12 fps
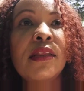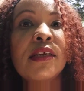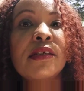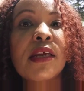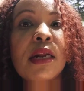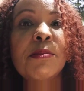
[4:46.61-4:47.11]
they
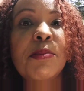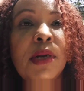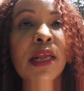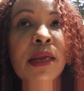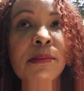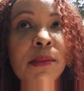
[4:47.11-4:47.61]
start
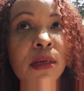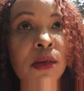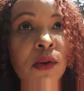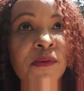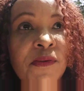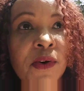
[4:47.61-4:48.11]
blaming
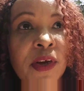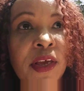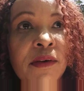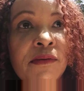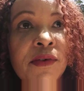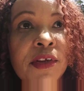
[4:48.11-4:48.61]
you for
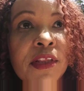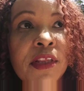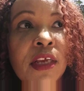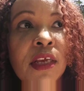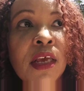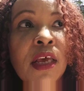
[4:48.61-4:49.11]
everything.